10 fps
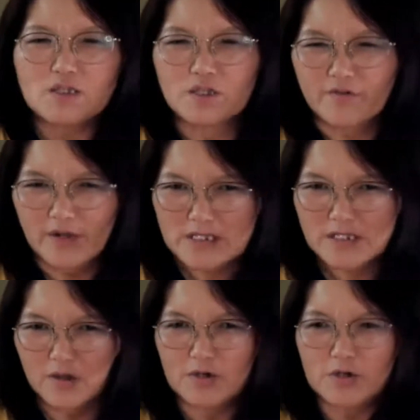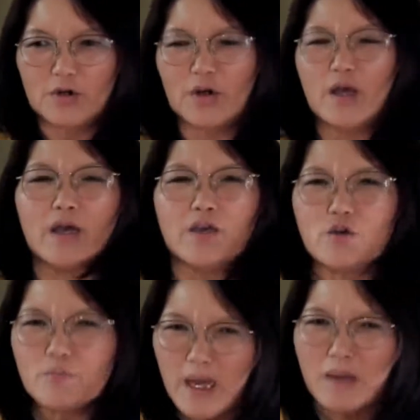if you learn Taekwondo,
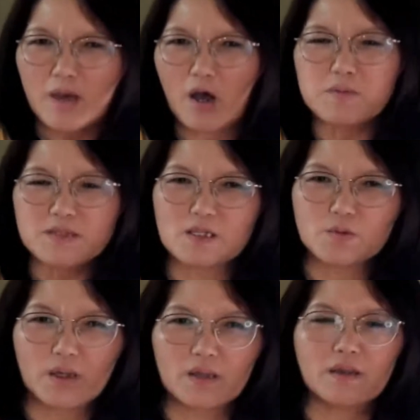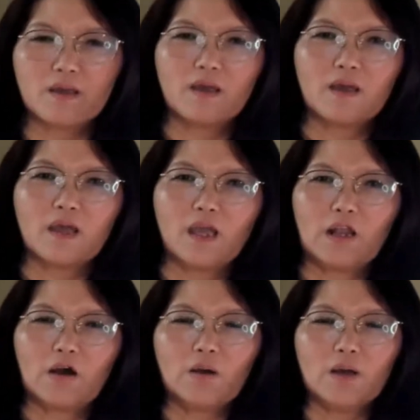you may be obsessed with,
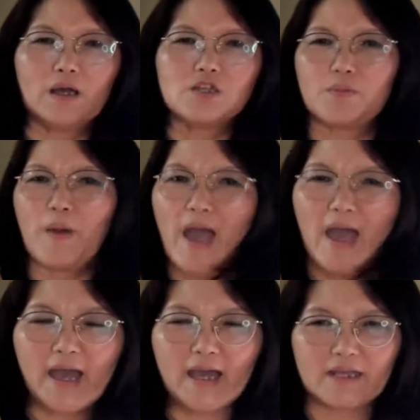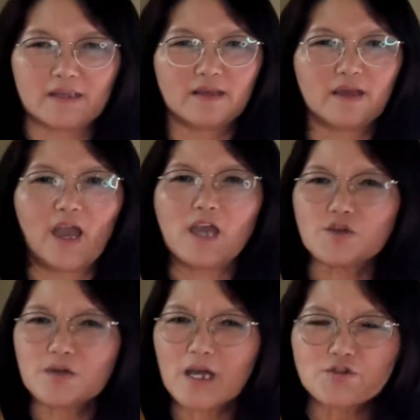Japan,
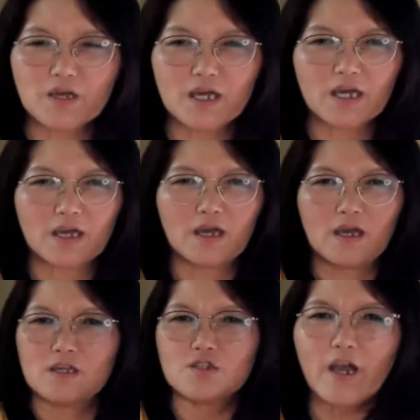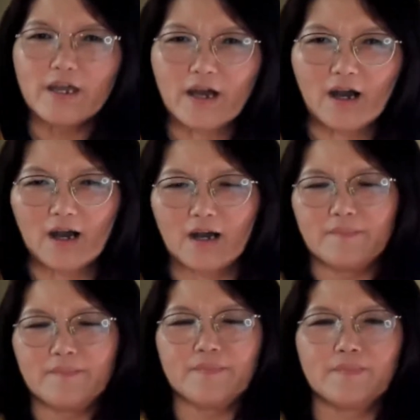Asian country, China.
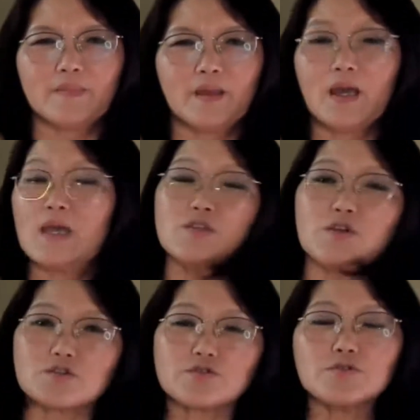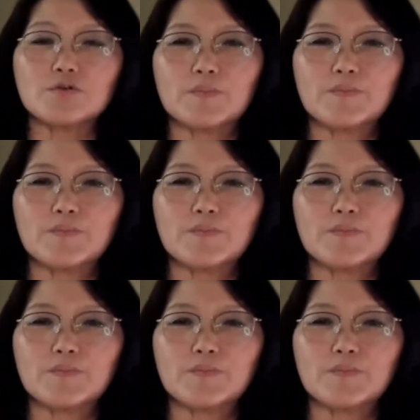It's not true.